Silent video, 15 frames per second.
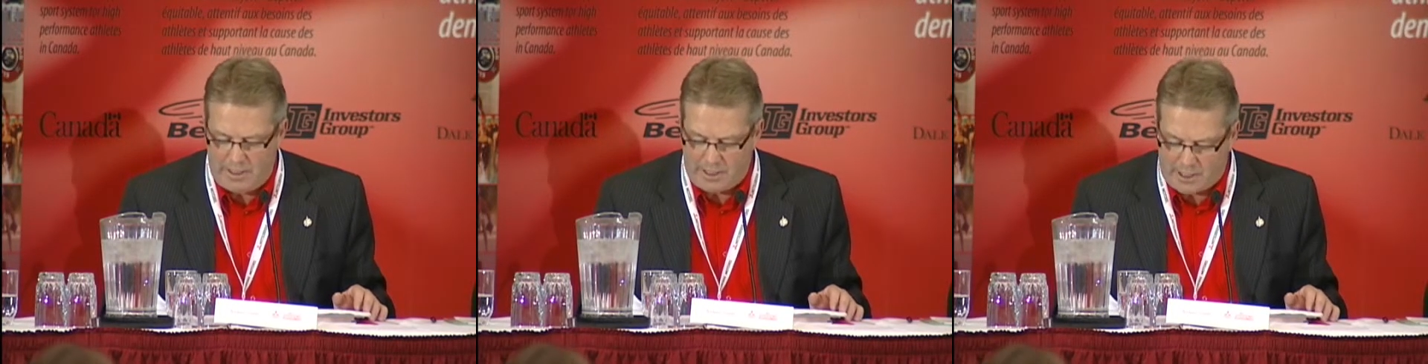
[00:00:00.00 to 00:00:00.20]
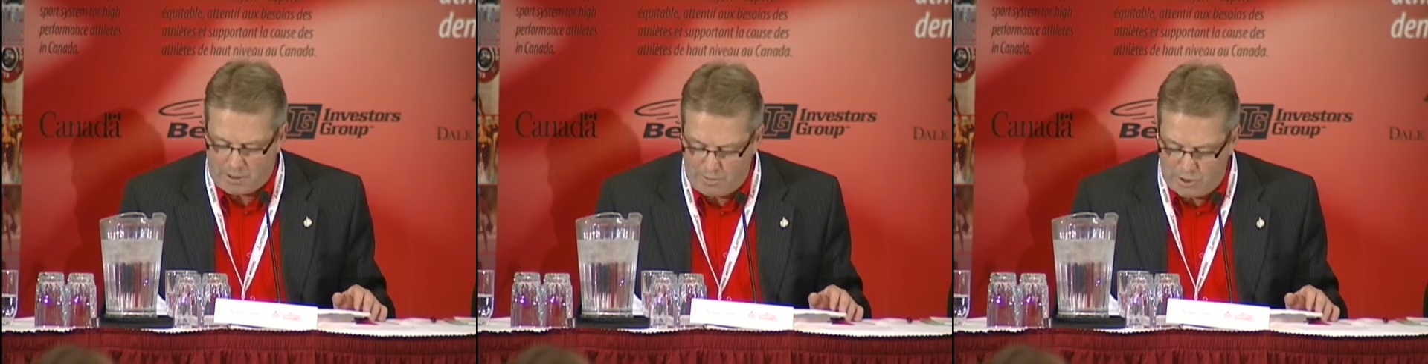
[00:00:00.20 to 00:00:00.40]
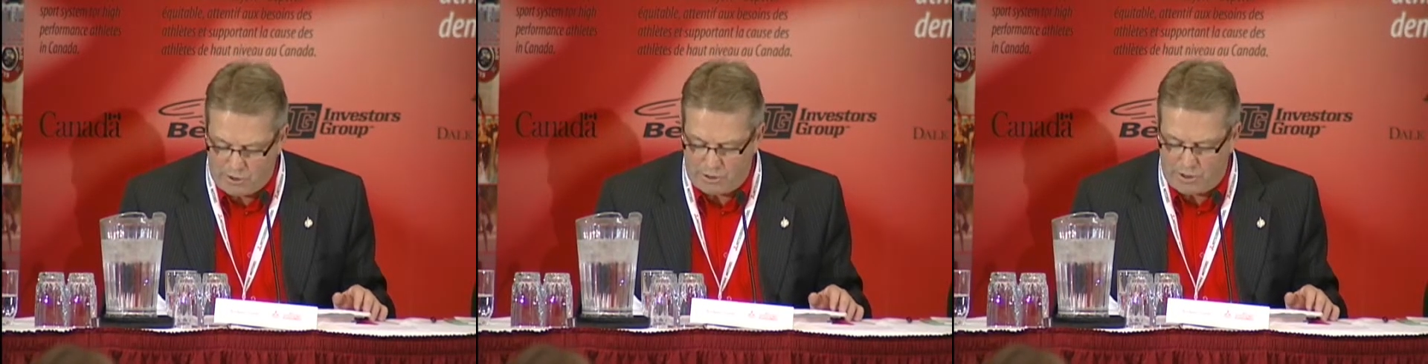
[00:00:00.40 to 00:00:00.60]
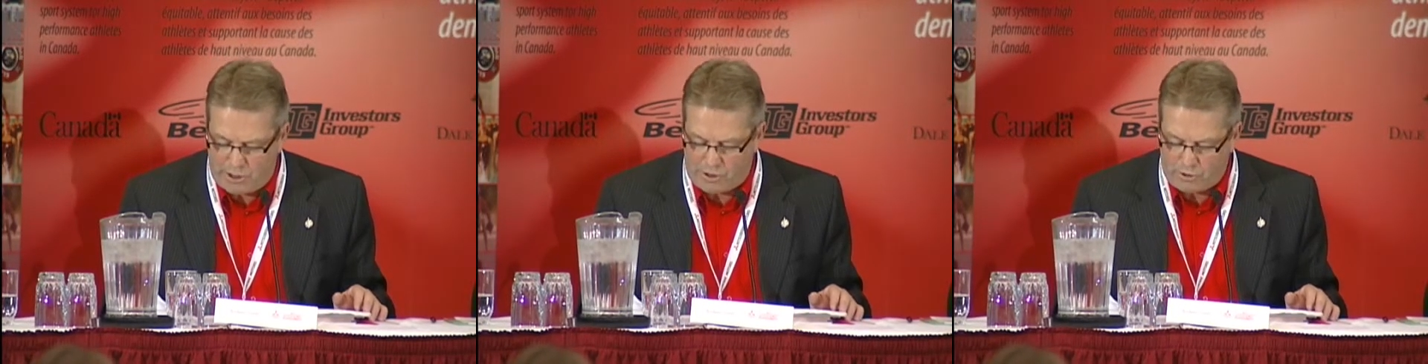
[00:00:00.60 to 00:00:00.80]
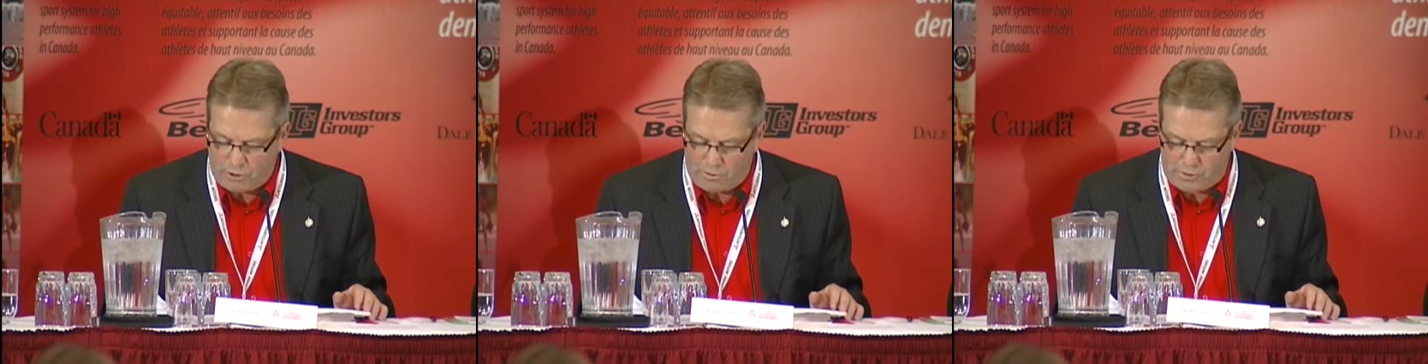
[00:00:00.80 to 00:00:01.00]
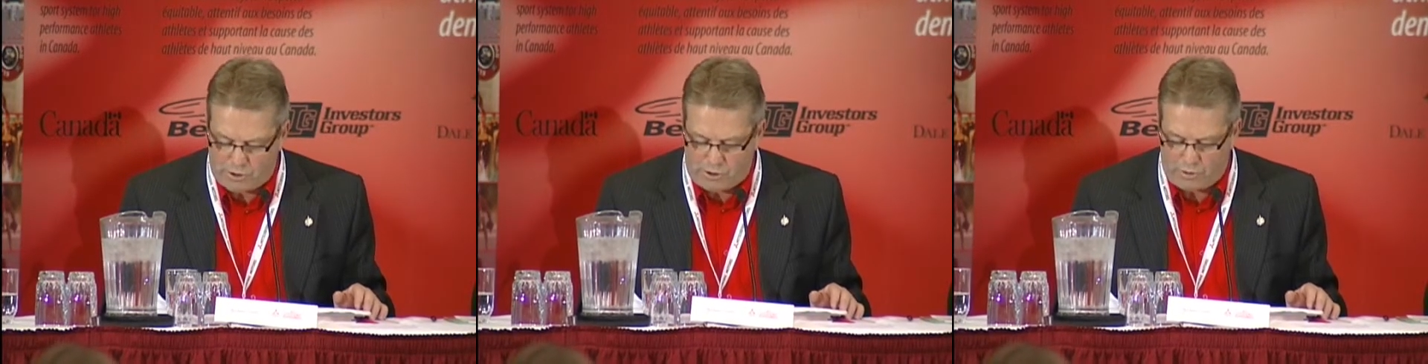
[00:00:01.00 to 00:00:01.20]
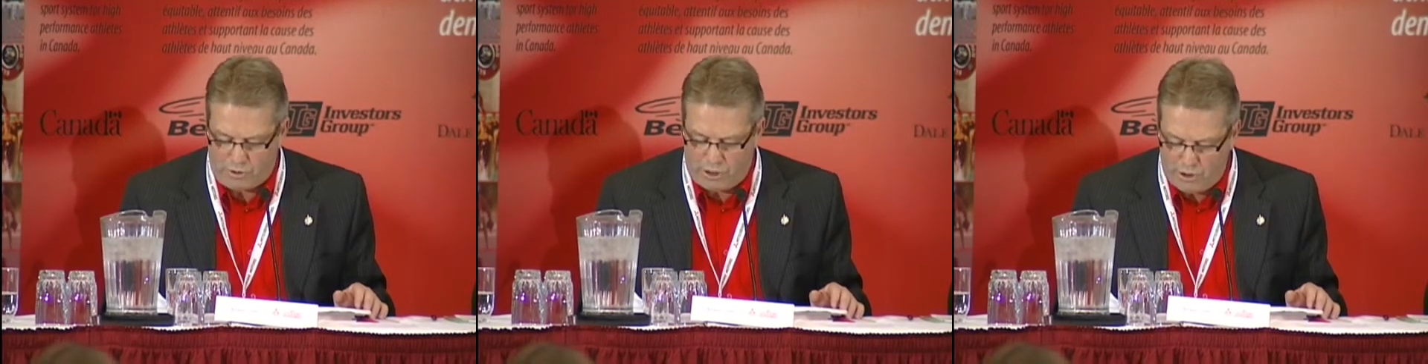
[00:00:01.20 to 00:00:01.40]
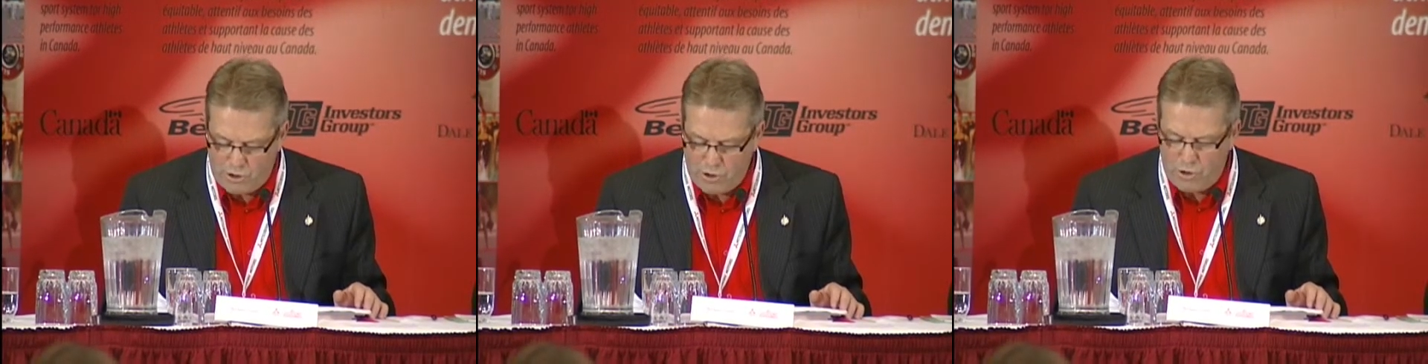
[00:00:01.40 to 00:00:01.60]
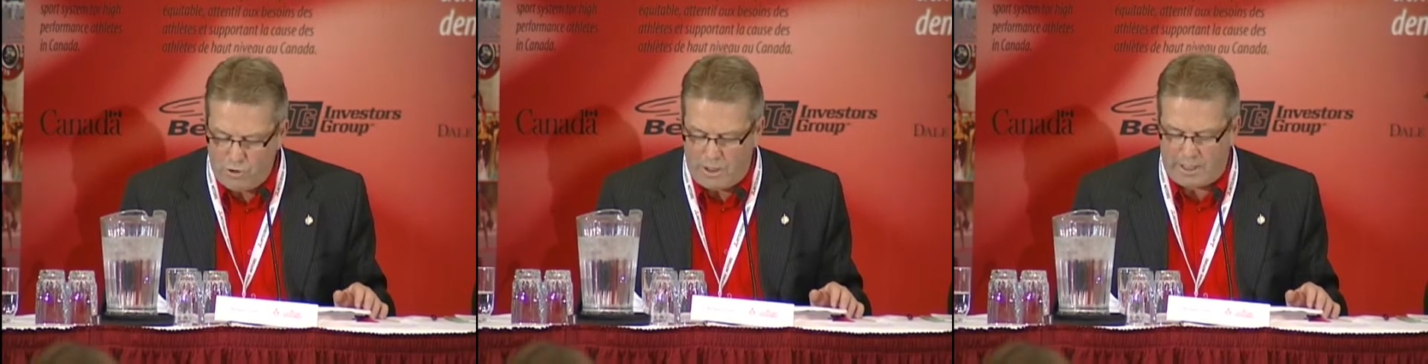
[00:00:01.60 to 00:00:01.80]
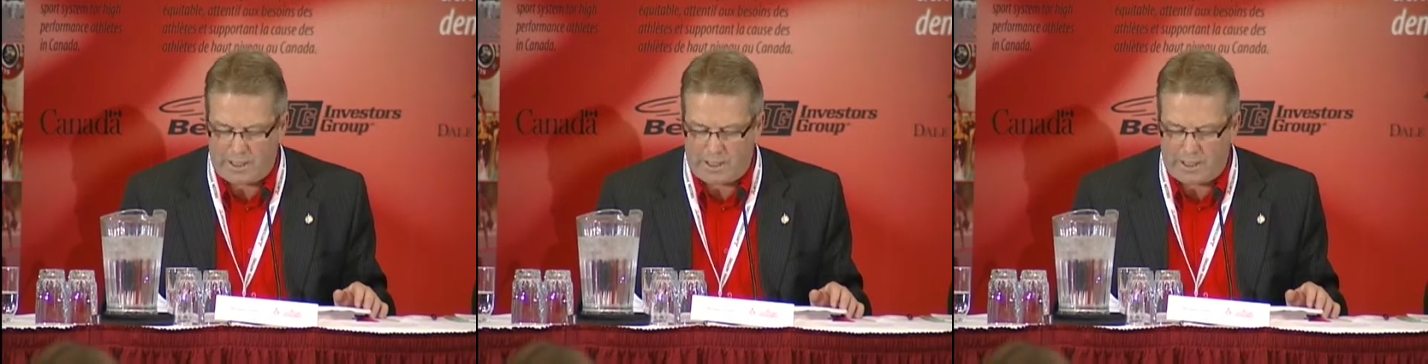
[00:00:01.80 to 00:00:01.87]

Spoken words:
and community groups to renew